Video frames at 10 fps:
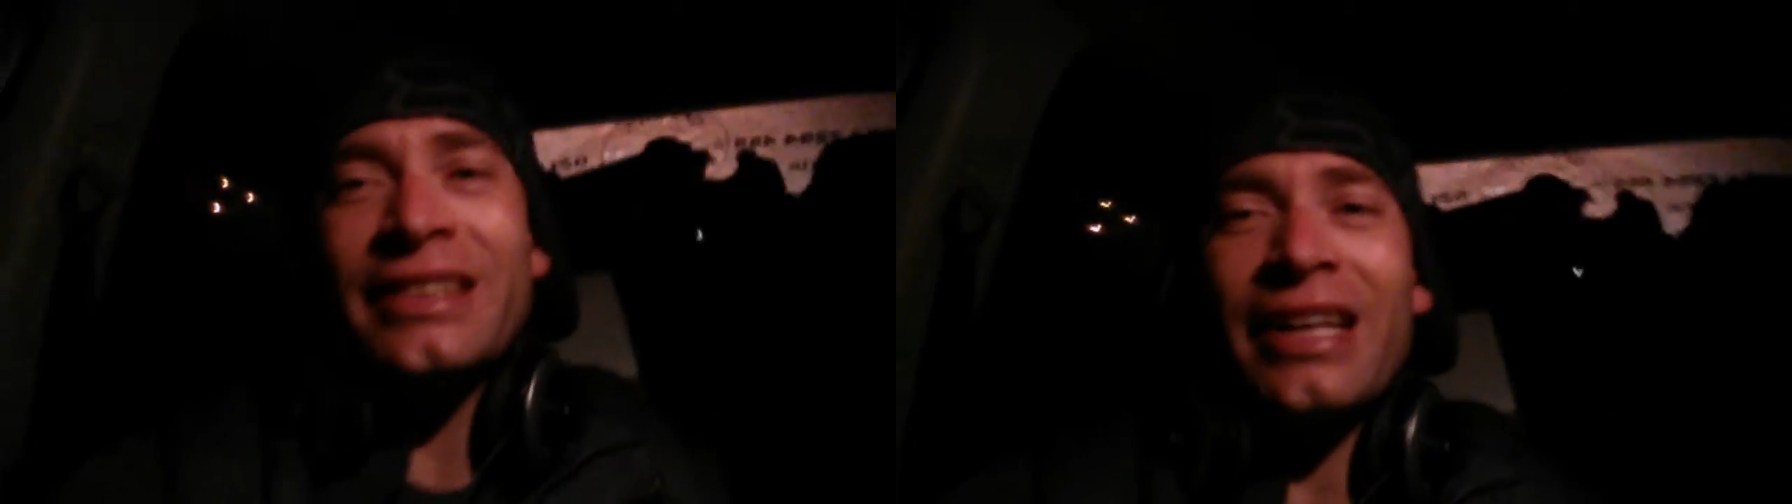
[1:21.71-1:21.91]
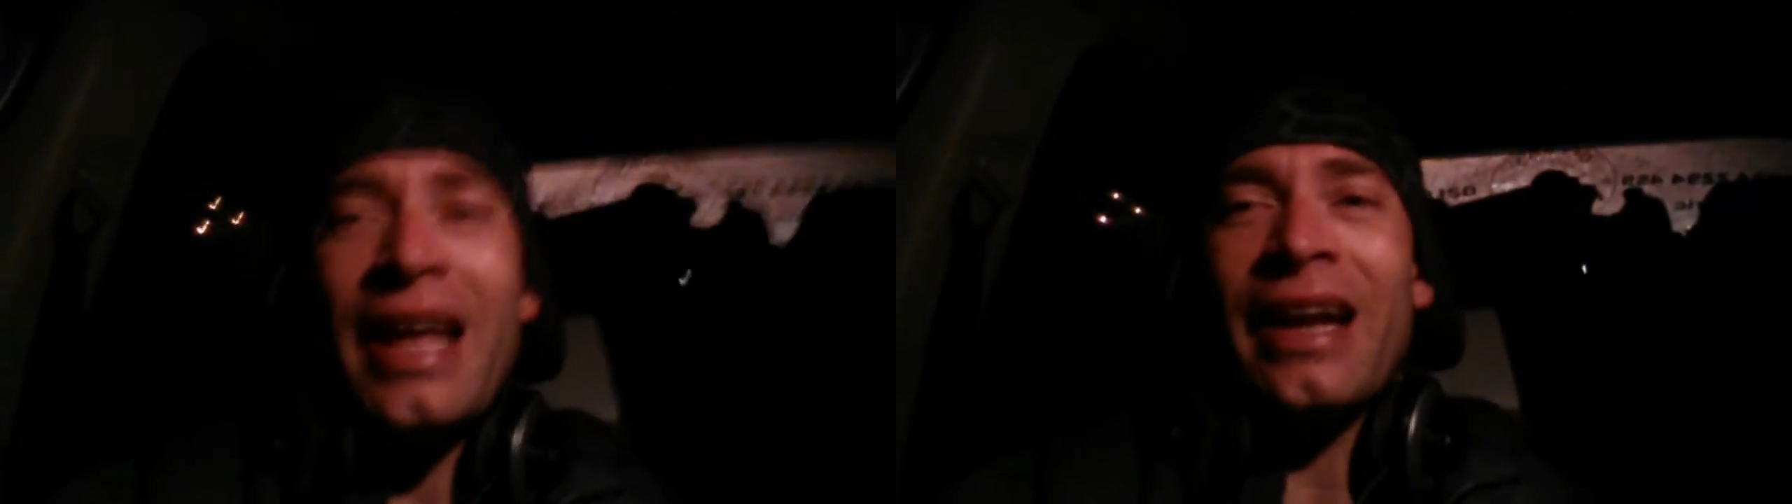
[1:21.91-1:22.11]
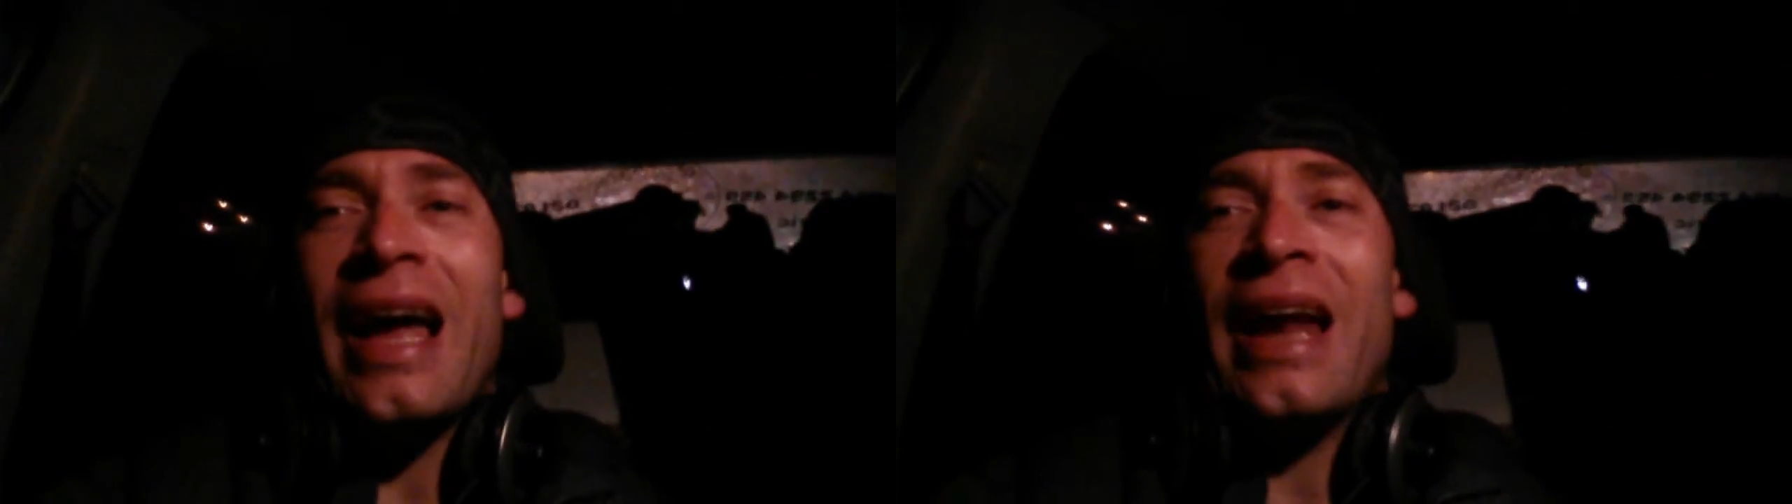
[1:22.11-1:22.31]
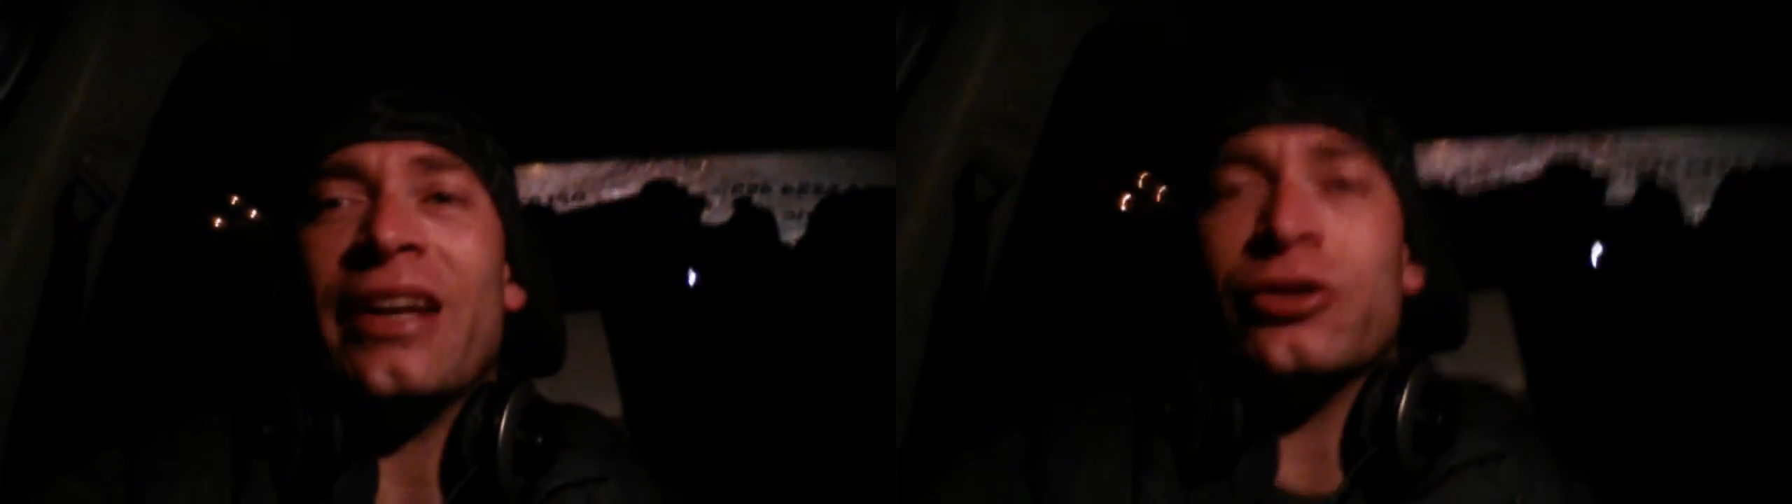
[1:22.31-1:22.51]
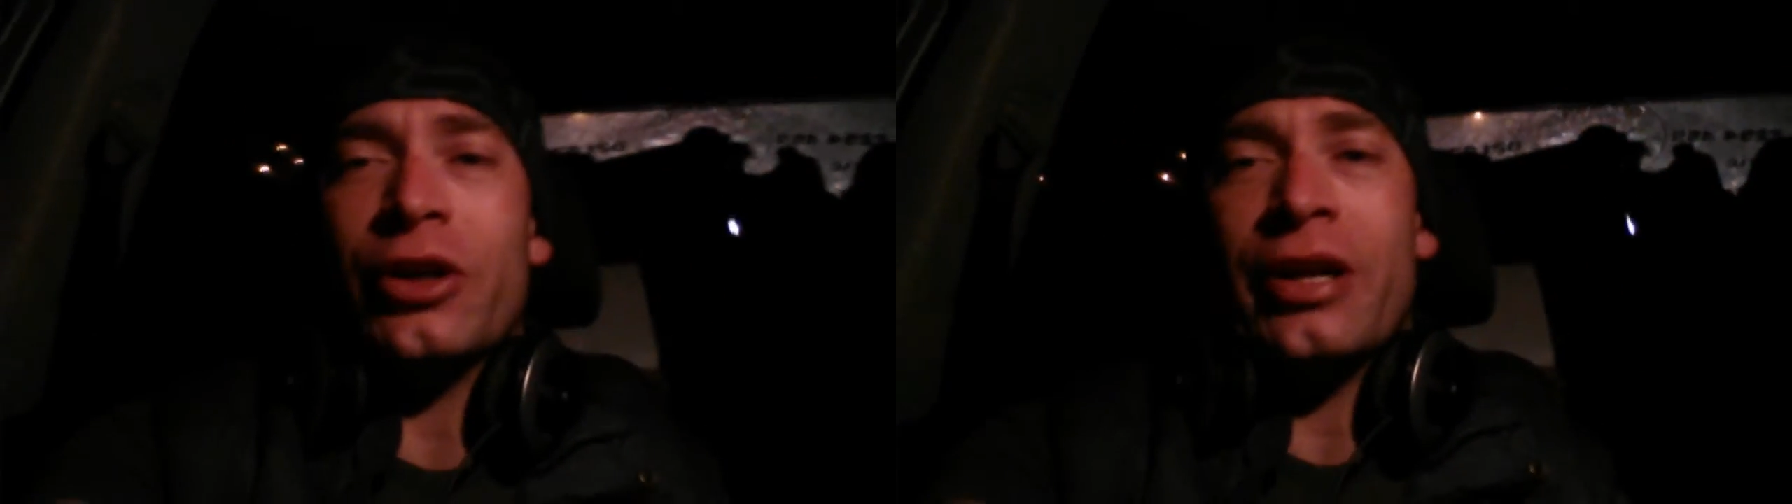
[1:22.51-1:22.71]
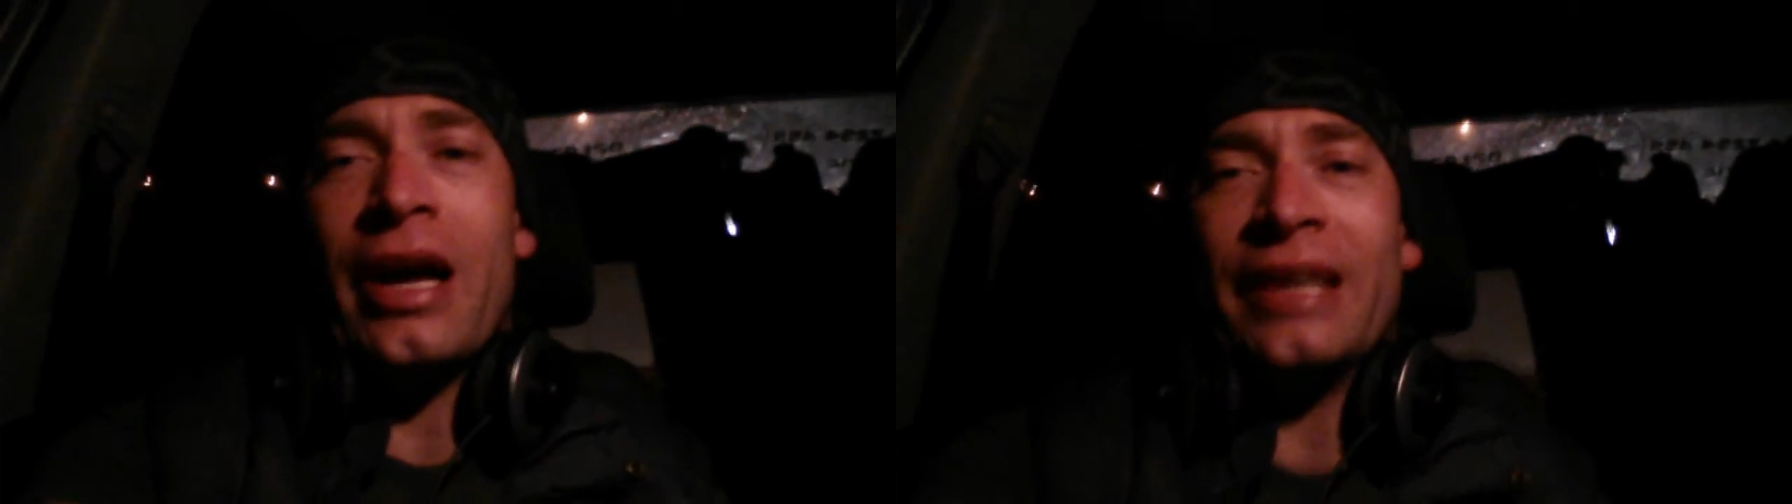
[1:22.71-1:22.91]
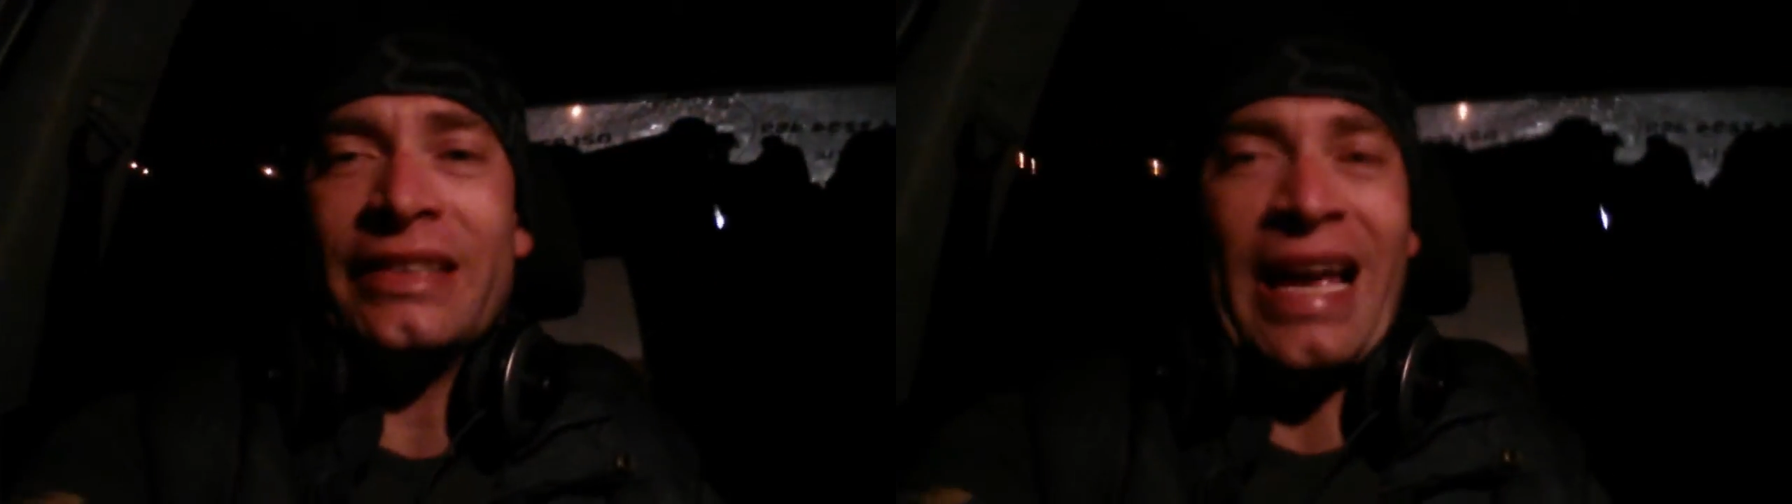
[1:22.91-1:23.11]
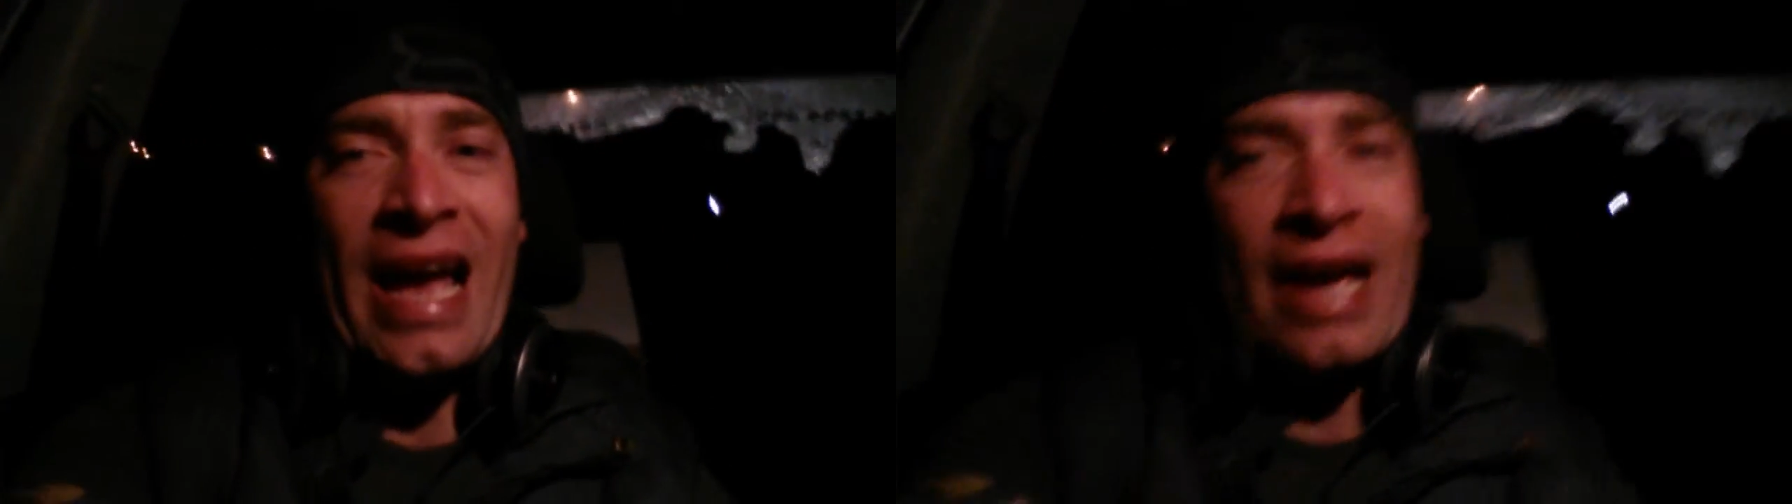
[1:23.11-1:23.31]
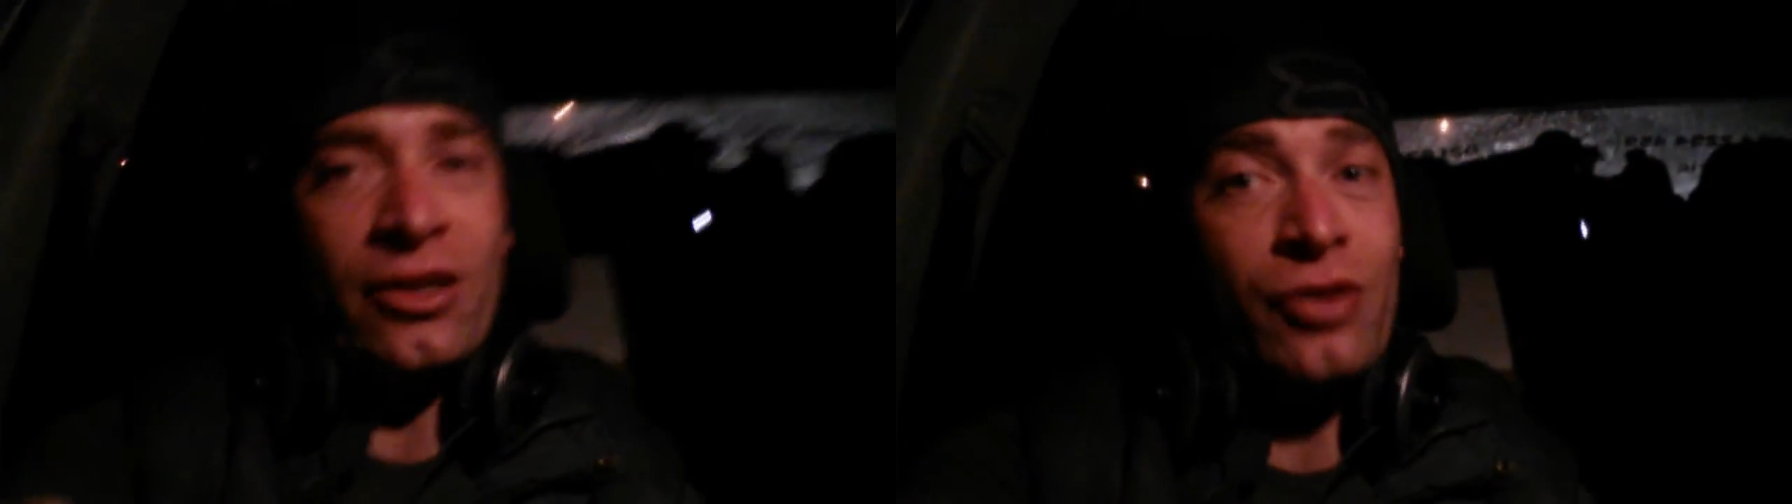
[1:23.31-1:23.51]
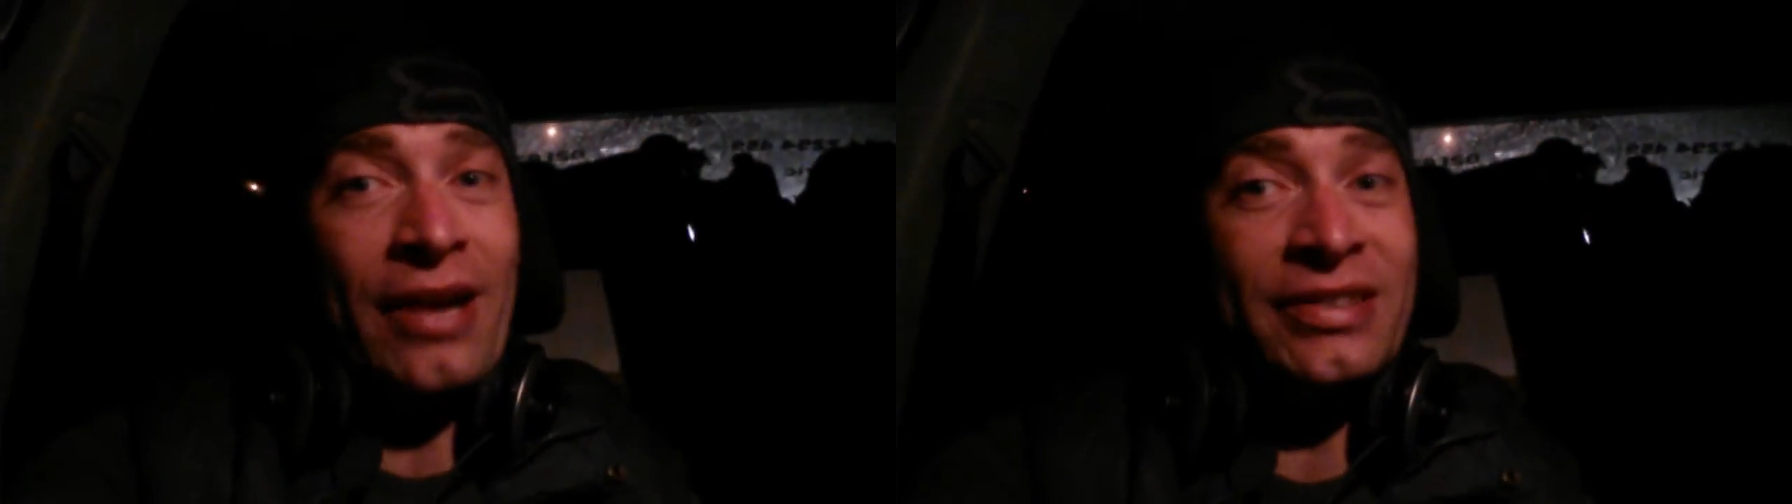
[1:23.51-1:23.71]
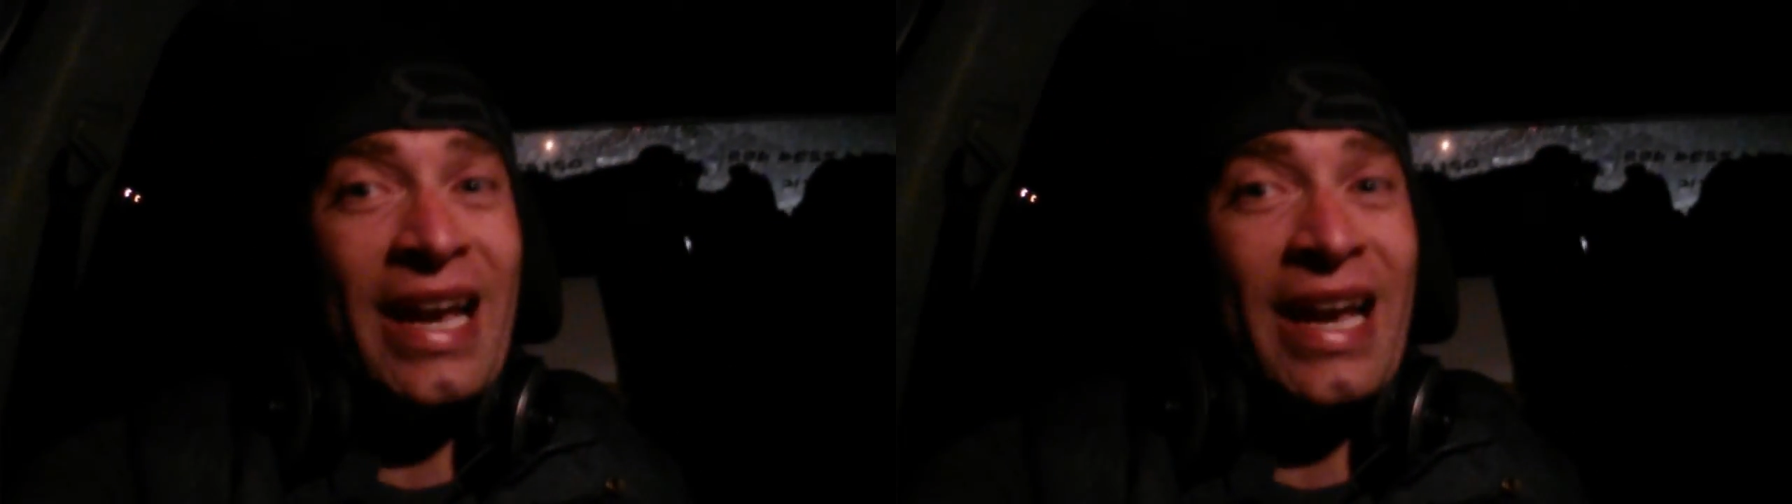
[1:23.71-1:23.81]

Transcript: see you later and enjoy your night and drive